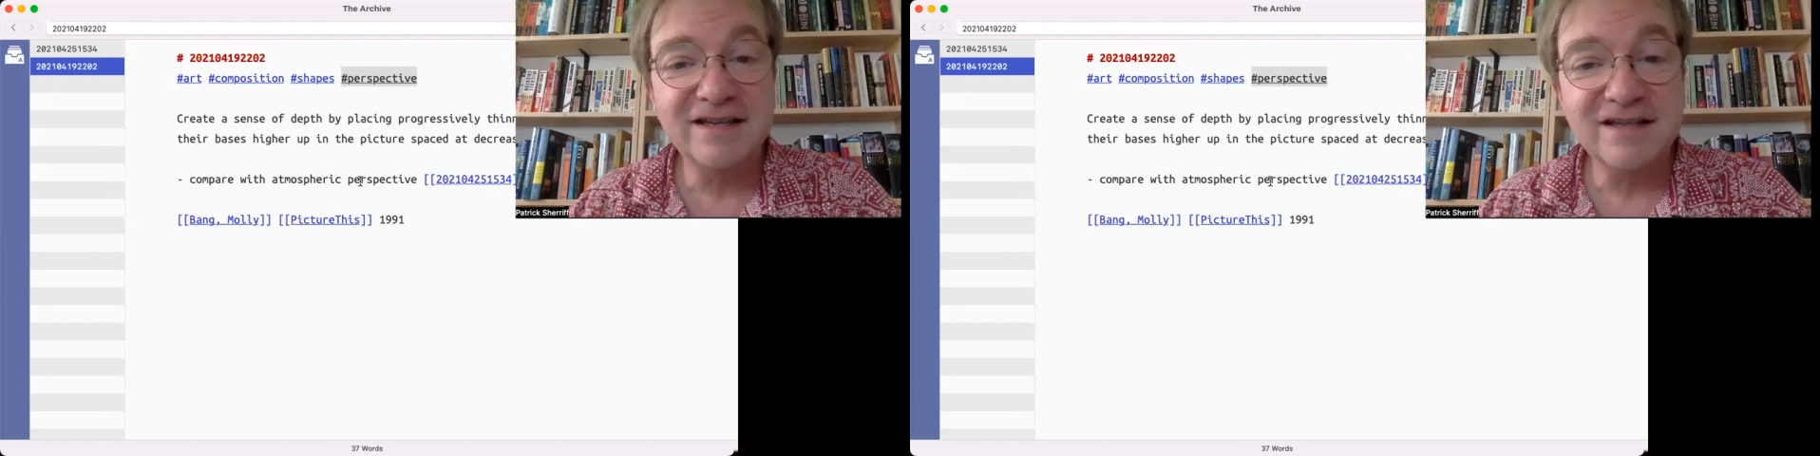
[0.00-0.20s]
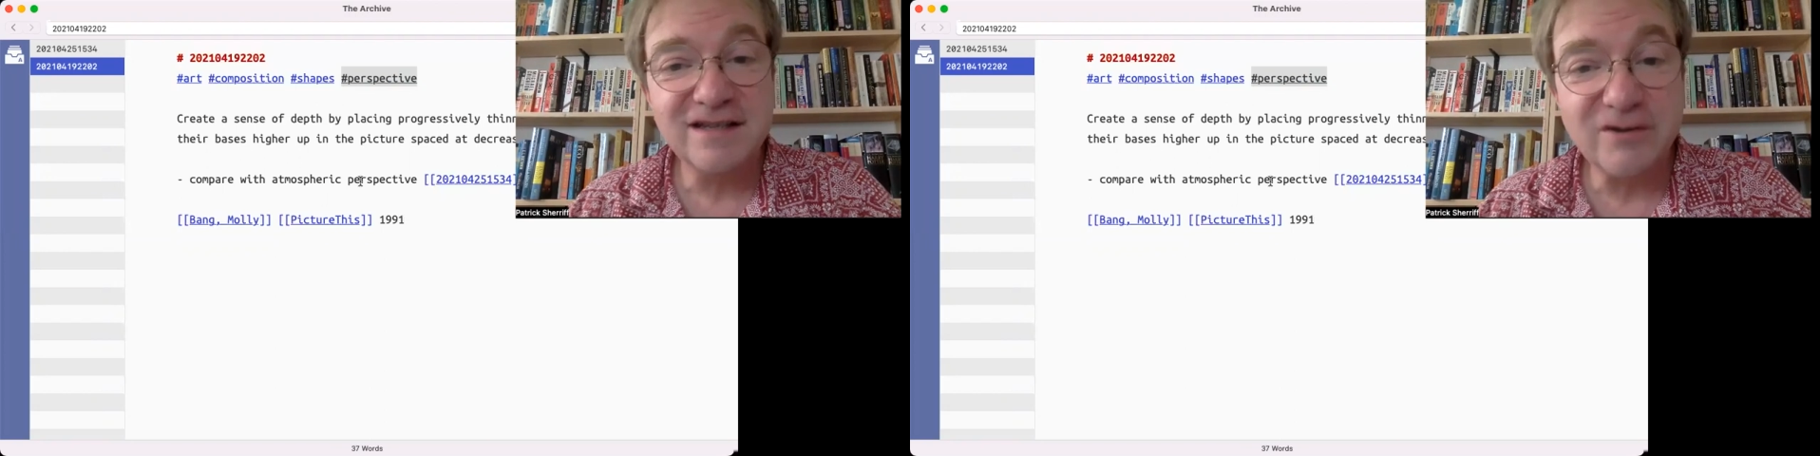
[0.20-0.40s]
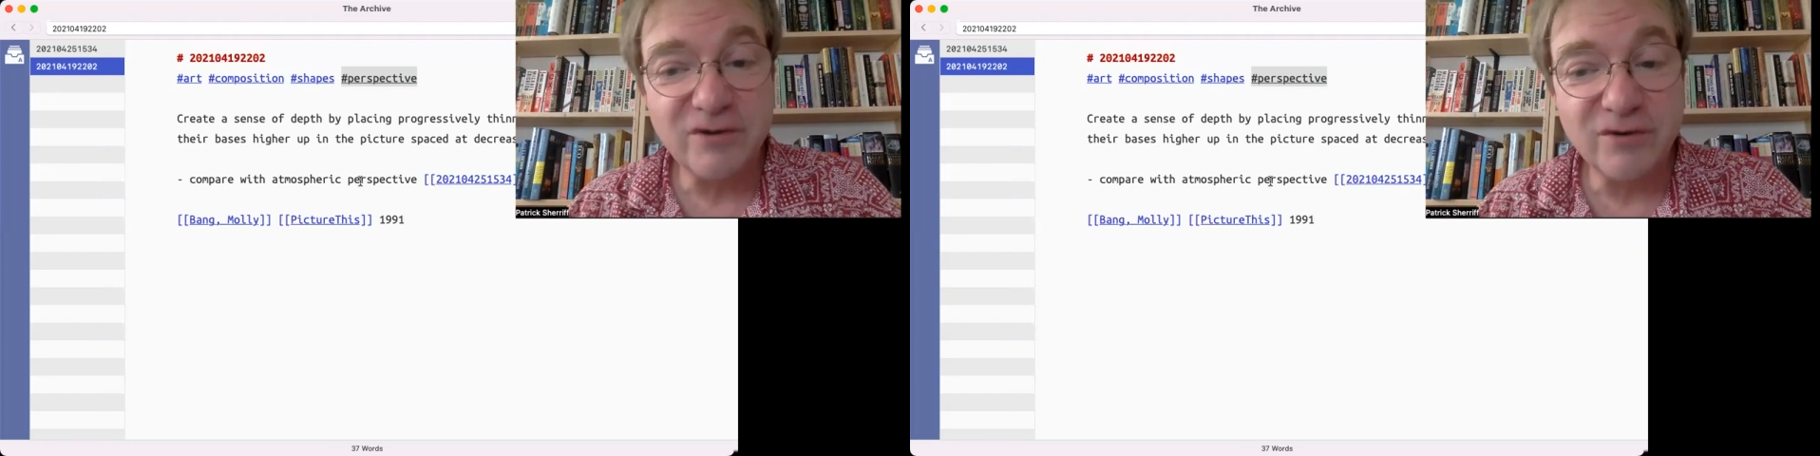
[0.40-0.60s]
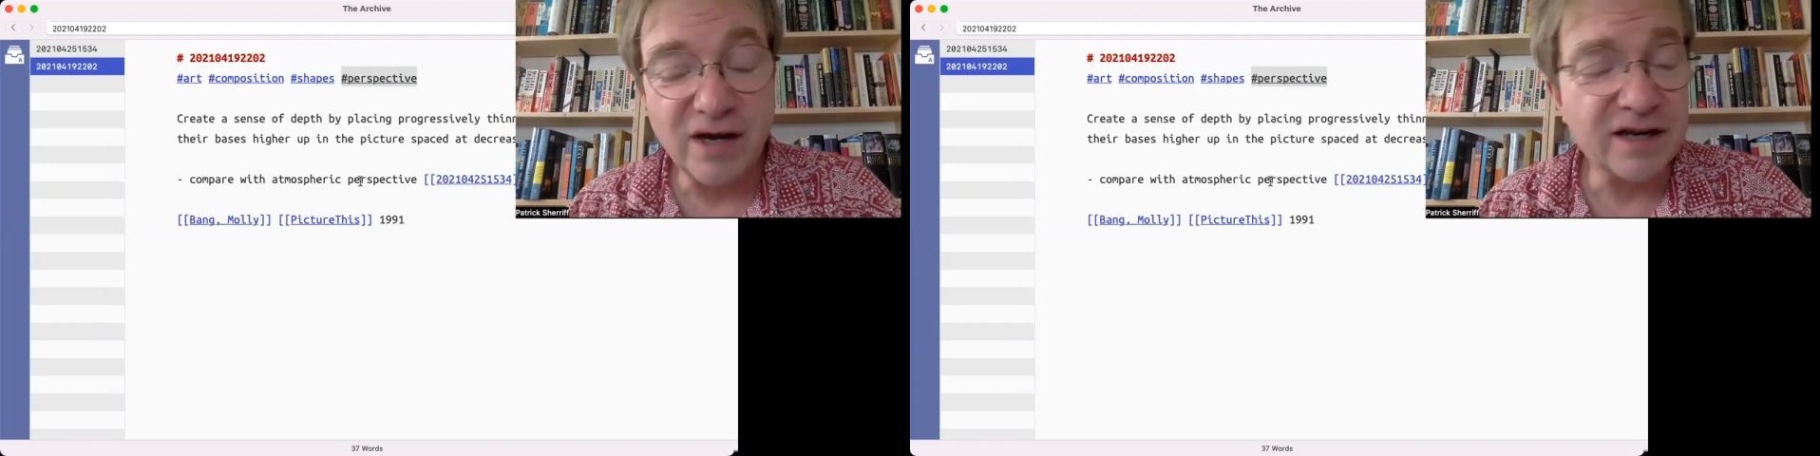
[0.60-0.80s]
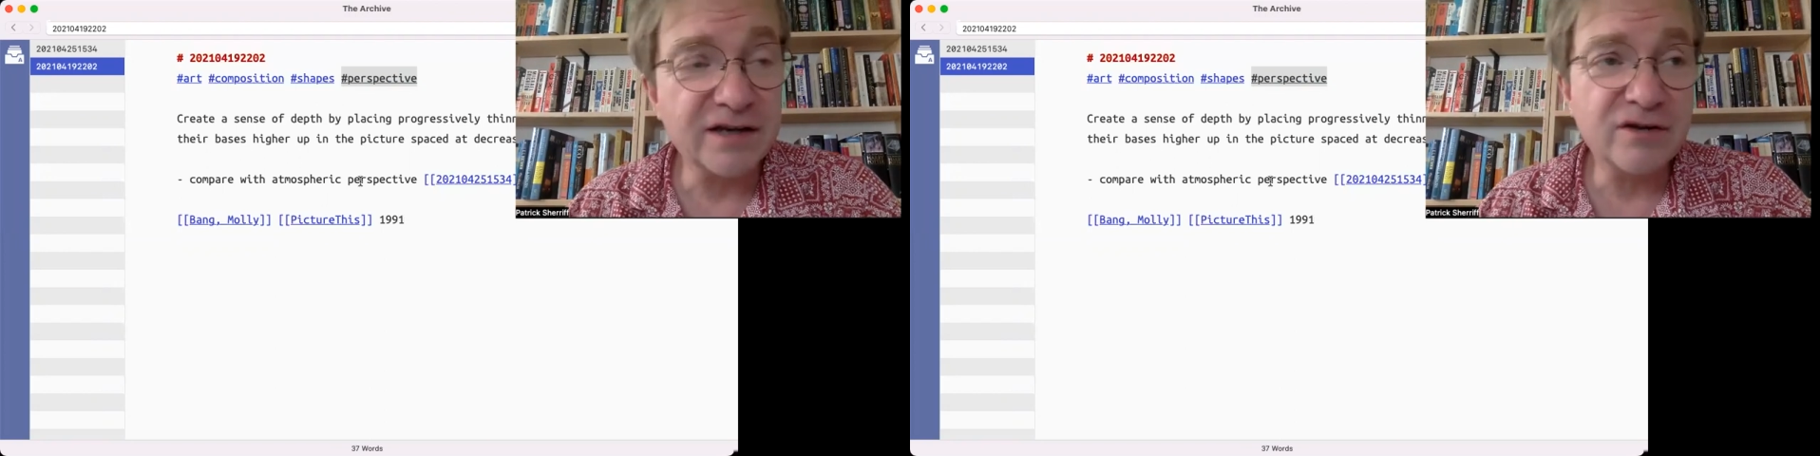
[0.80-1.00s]
So,
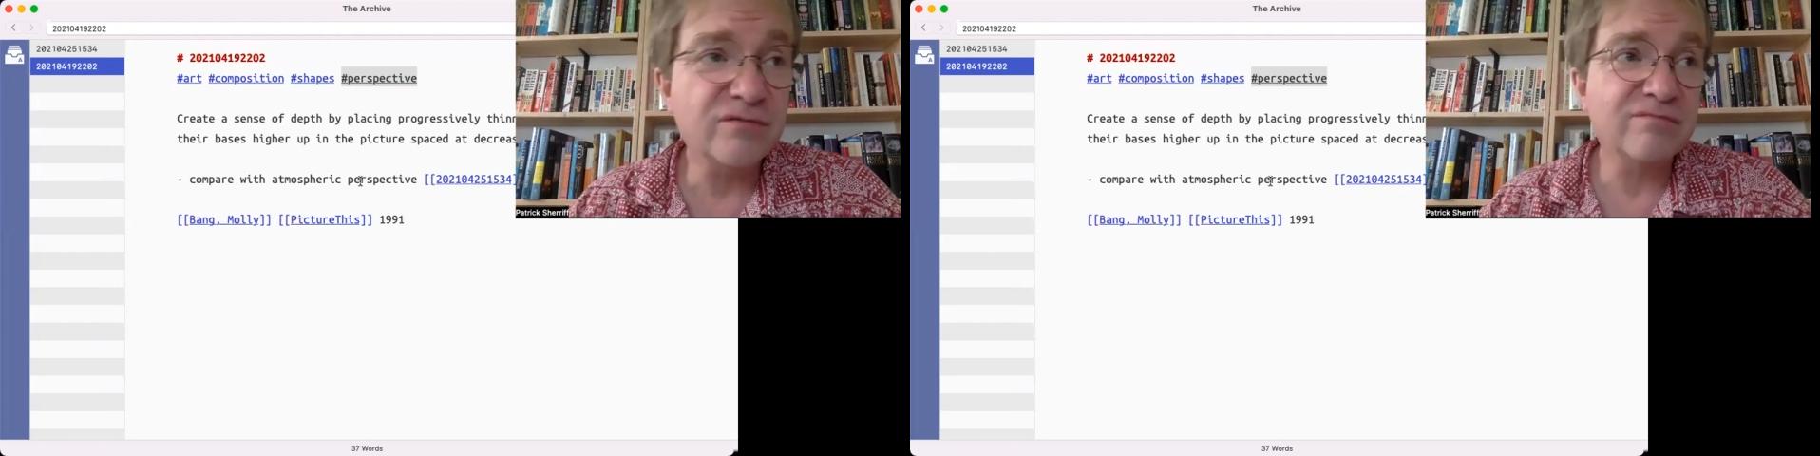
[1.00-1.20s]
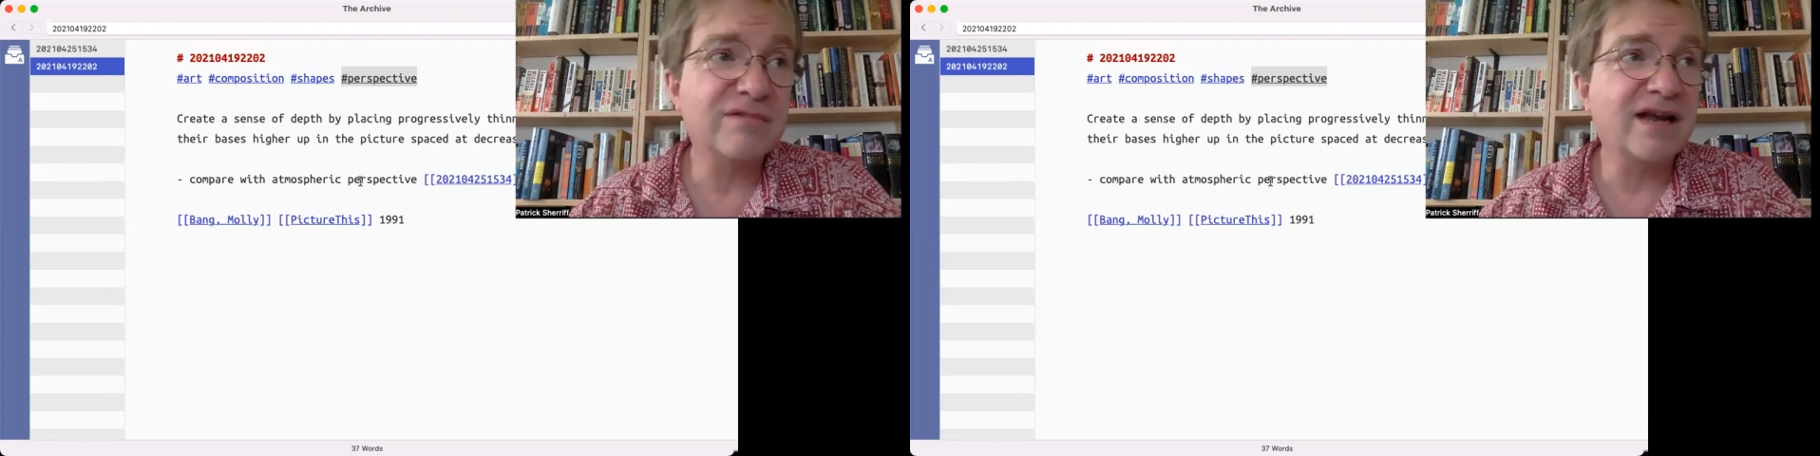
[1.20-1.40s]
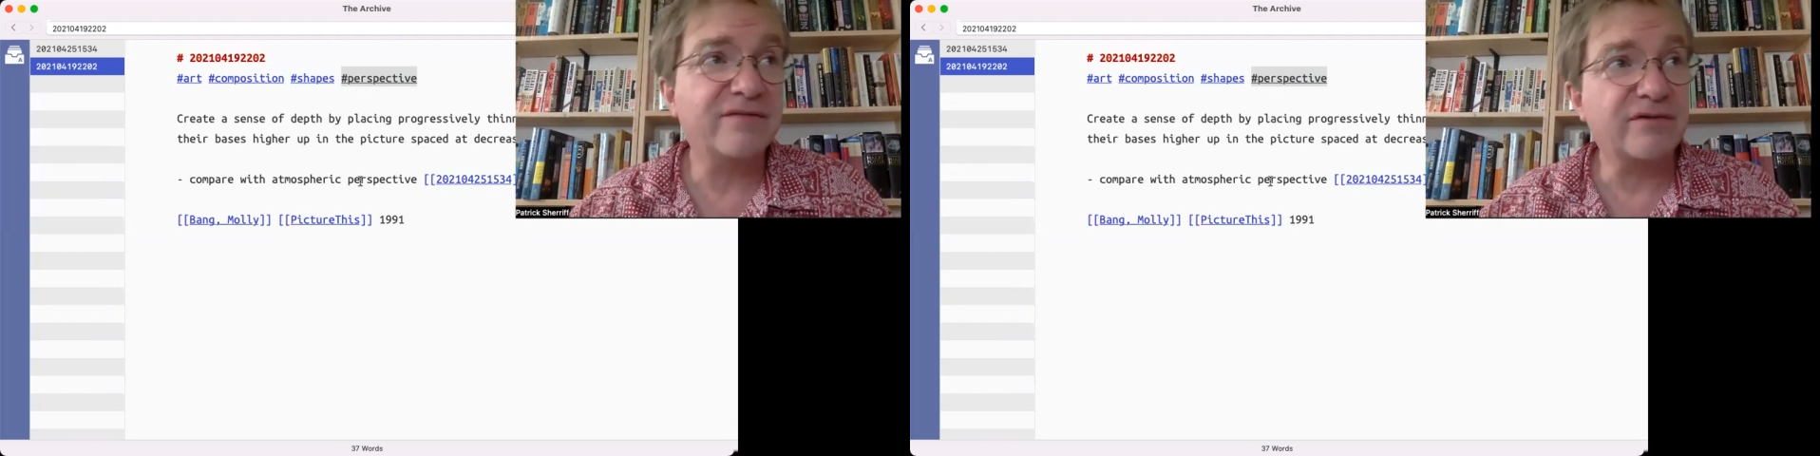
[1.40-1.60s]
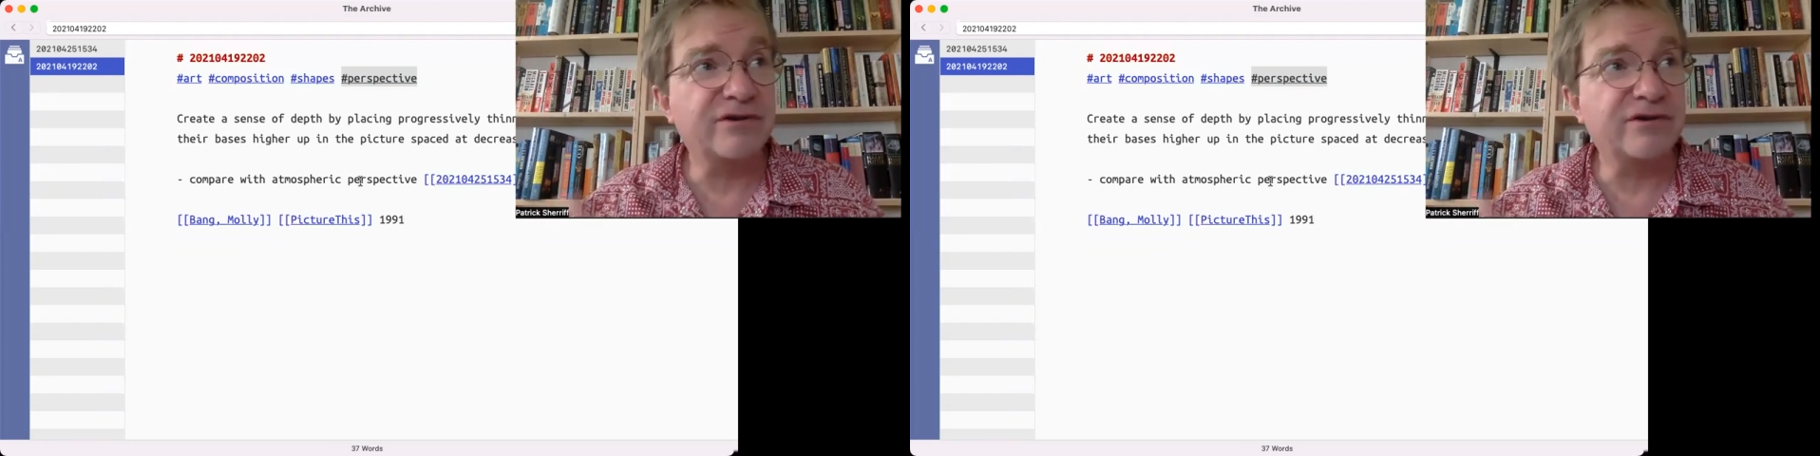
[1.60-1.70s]
and I don't have a